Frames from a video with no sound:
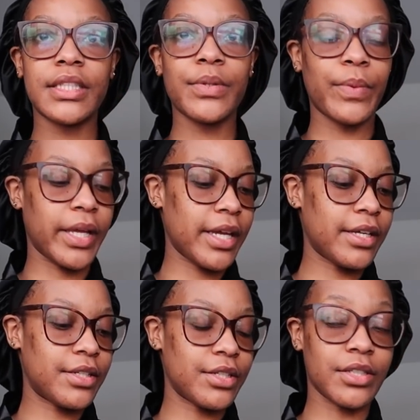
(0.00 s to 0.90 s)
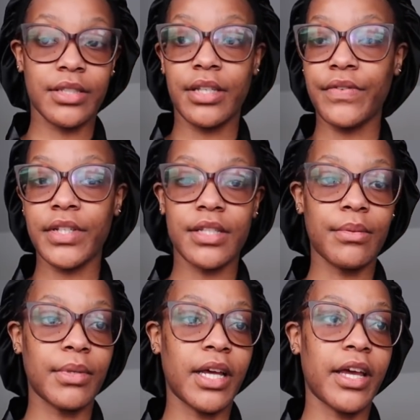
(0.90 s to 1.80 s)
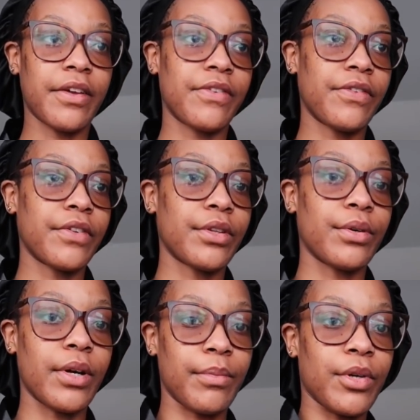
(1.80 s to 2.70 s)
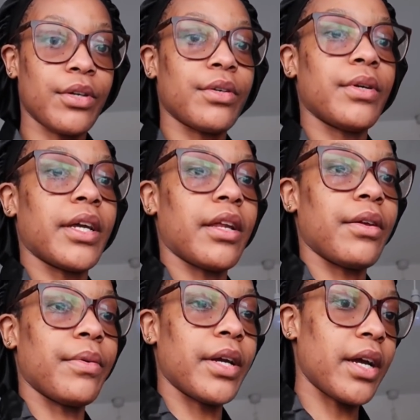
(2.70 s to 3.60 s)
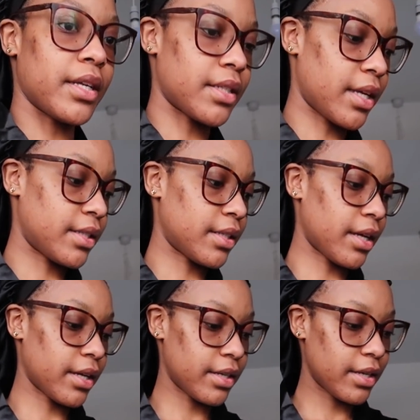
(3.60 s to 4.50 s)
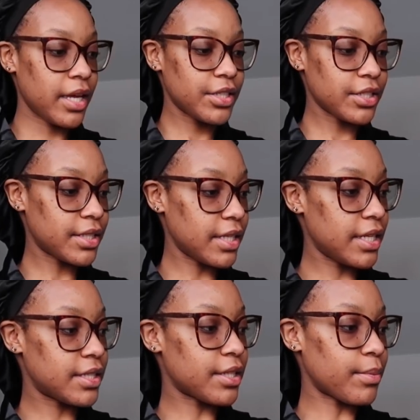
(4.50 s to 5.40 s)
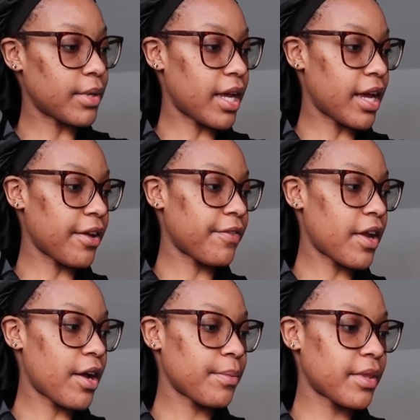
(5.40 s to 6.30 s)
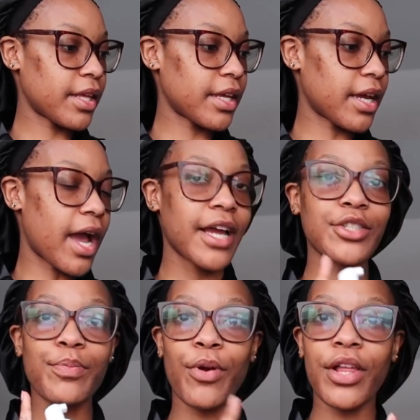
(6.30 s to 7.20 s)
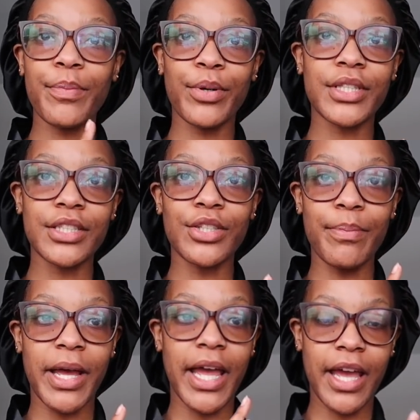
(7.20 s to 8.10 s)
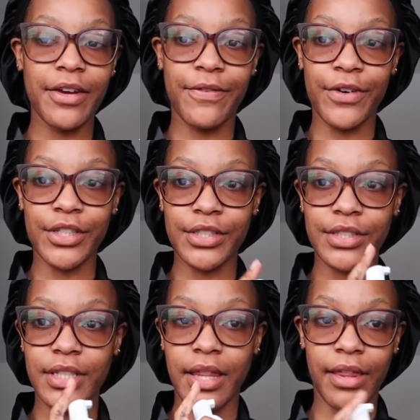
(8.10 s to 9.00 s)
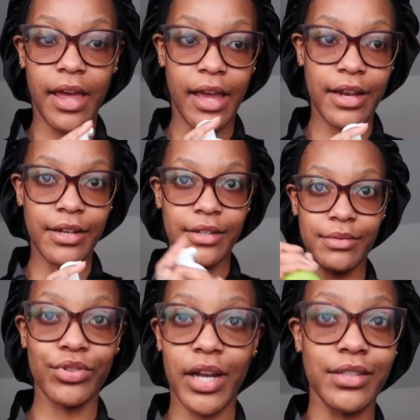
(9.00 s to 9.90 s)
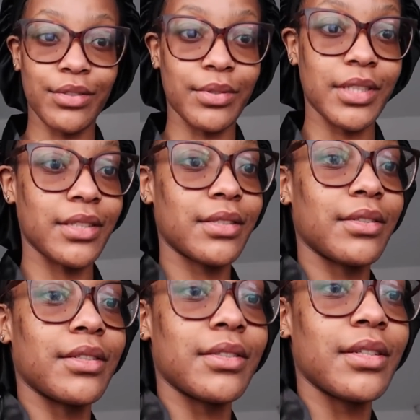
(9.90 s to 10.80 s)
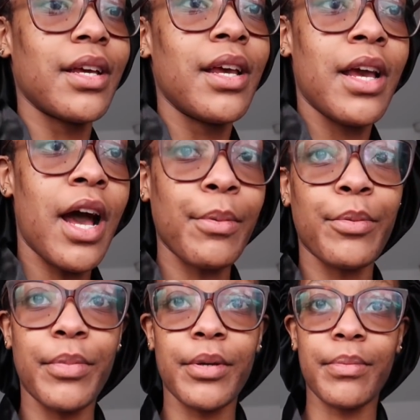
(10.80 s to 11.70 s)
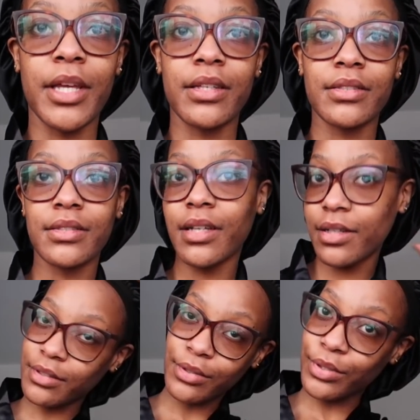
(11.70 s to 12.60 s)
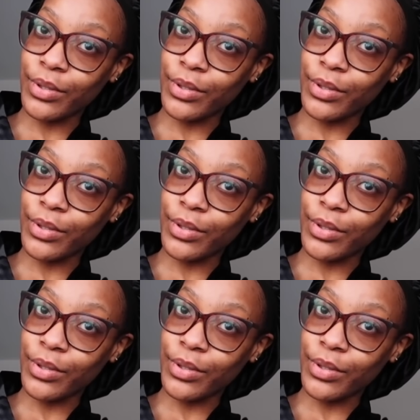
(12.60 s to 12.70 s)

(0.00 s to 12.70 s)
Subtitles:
the wig to just give it some life, even though I'm not going anywhere, as I said. It just needs some life. Now I'm thinking I should probably put this on my head first to then try to do this, because I'm gonna be a mess. Hold